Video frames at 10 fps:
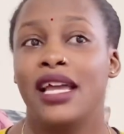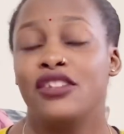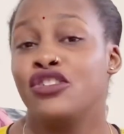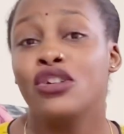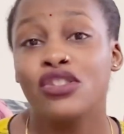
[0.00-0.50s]

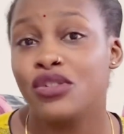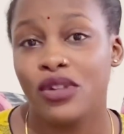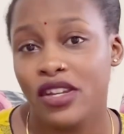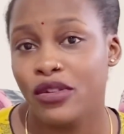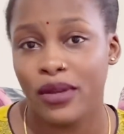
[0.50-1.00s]
don't
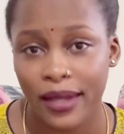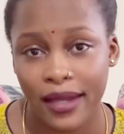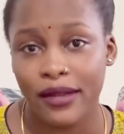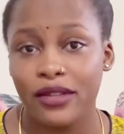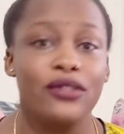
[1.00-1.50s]
strain your
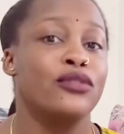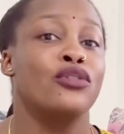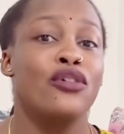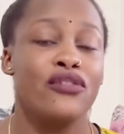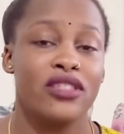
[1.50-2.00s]
hair.
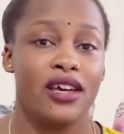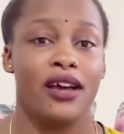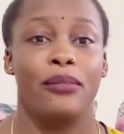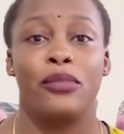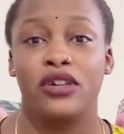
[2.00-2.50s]
Go for
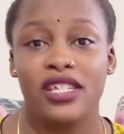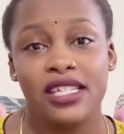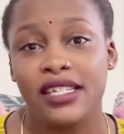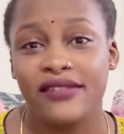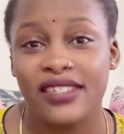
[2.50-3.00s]
the
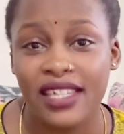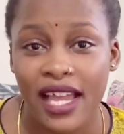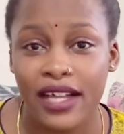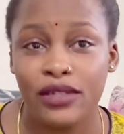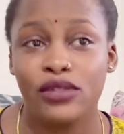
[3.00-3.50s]
protective
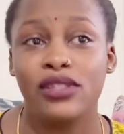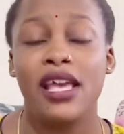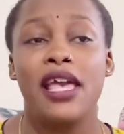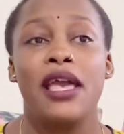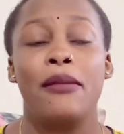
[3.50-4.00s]
styles,
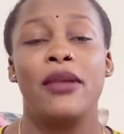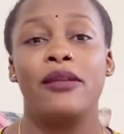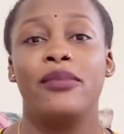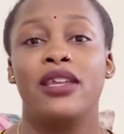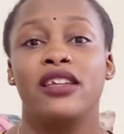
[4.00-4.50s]

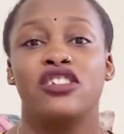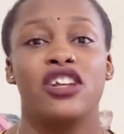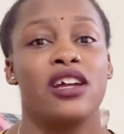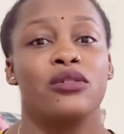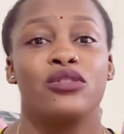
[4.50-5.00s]
maybe
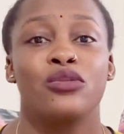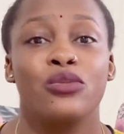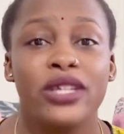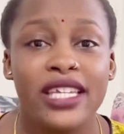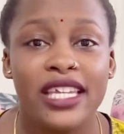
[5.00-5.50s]
try out
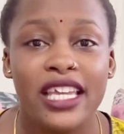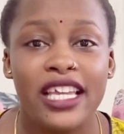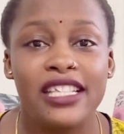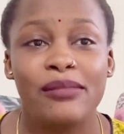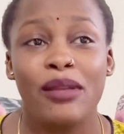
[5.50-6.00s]

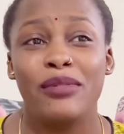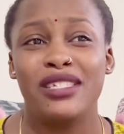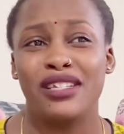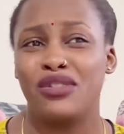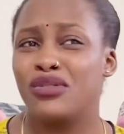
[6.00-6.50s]
wigs, maybe
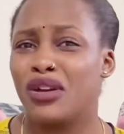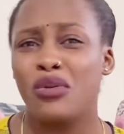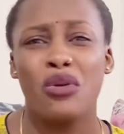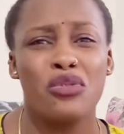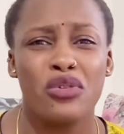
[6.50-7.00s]
just do the
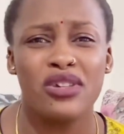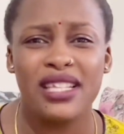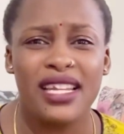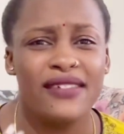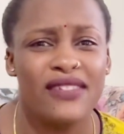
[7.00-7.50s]
cornrows
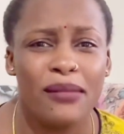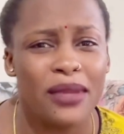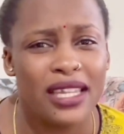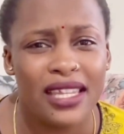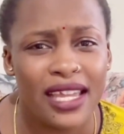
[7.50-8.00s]
and leave them
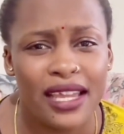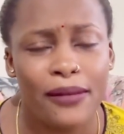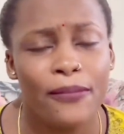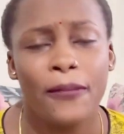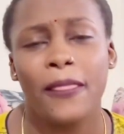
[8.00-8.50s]
in there,
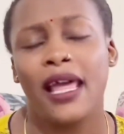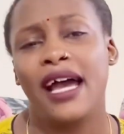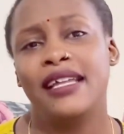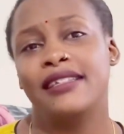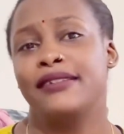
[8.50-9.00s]

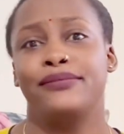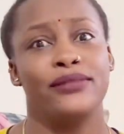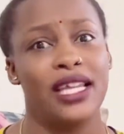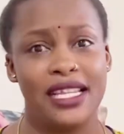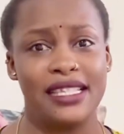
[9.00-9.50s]
and
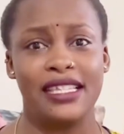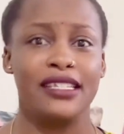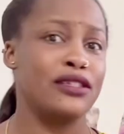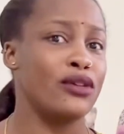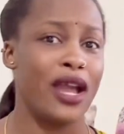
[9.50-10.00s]
that is
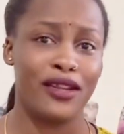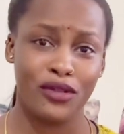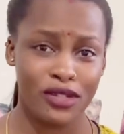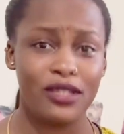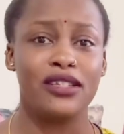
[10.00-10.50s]
it. So I
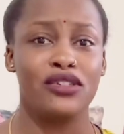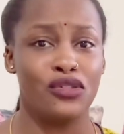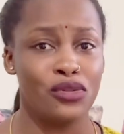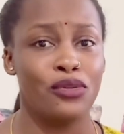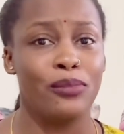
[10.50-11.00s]
don't
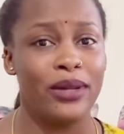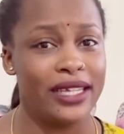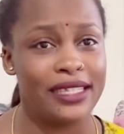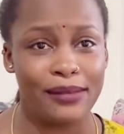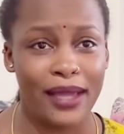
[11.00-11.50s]
do
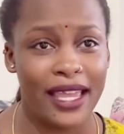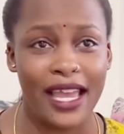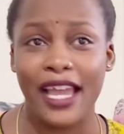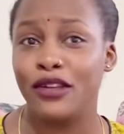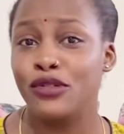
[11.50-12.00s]
plait my hair,
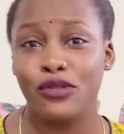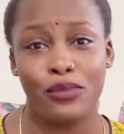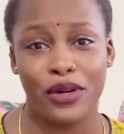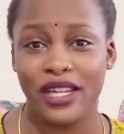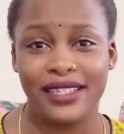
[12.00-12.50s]
I don't do
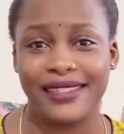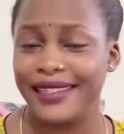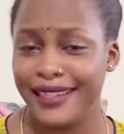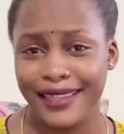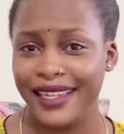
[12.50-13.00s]
braids,
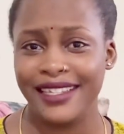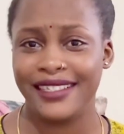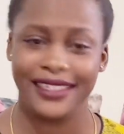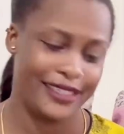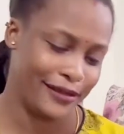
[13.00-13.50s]
that
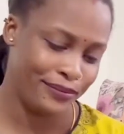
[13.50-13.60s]
is it.